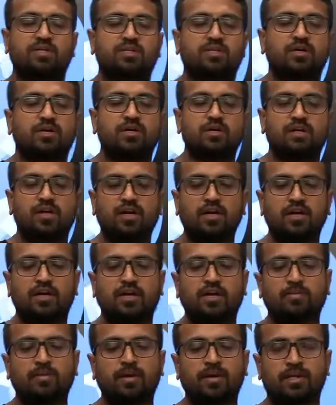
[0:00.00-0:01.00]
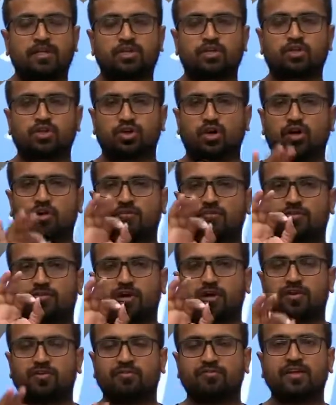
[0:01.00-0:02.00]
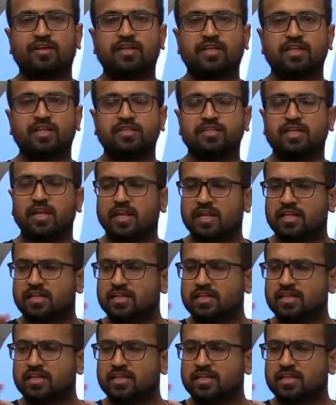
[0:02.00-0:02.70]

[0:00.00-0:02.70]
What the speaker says: certain demerits of convenience.